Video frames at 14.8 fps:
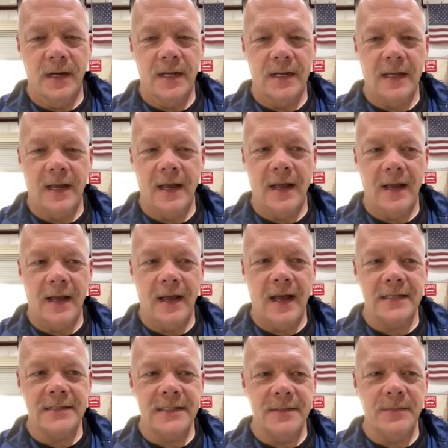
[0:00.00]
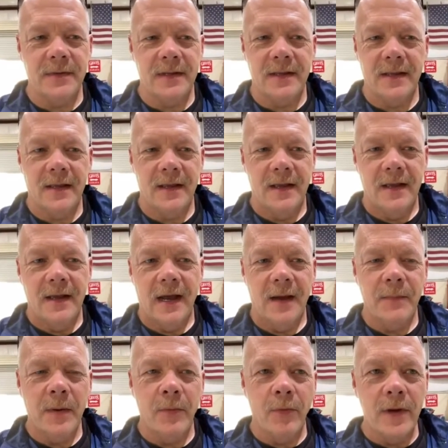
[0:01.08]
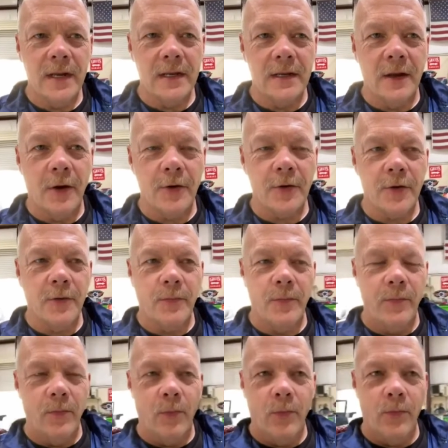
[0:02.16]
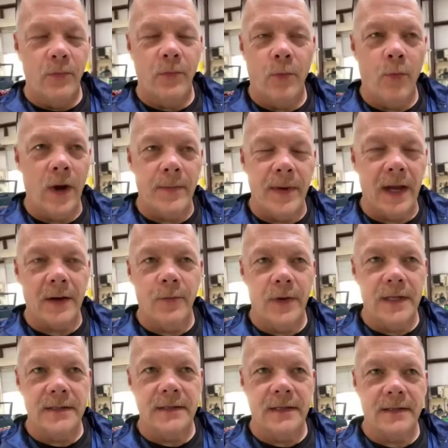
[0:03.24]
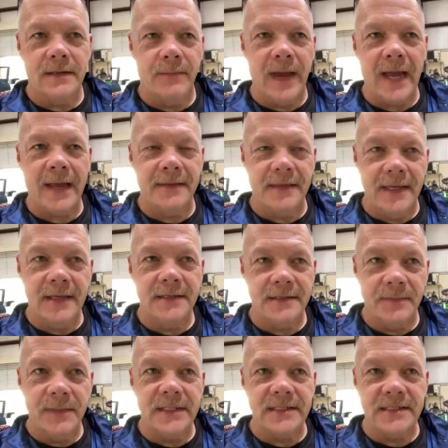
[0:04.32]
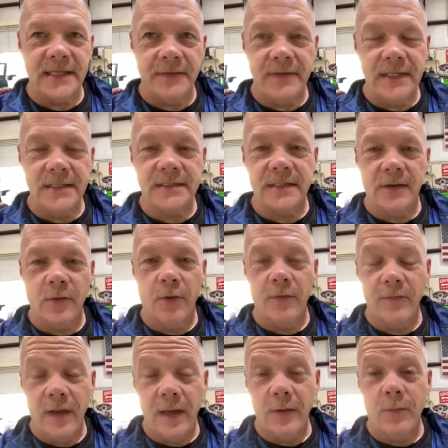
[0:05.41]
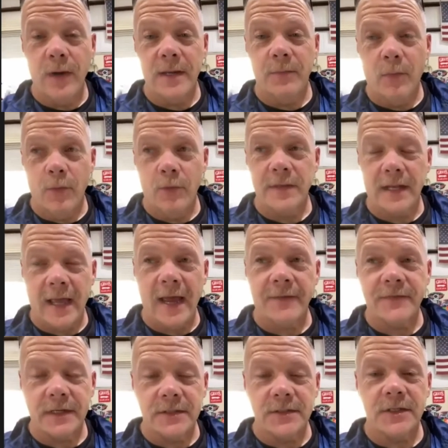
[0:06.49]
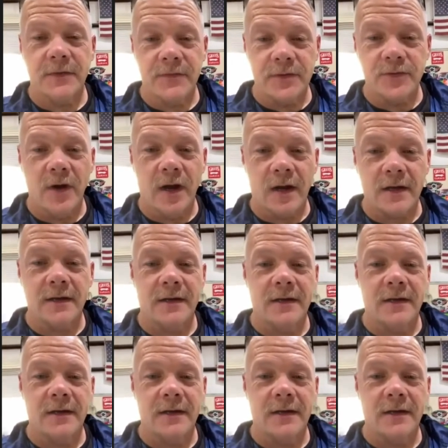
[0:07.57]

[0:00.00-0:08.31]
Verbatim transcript: high. I remember reading an article way back when that back then in the mid-'70s, the Corvette weighed more than a half-ton Chevy truck.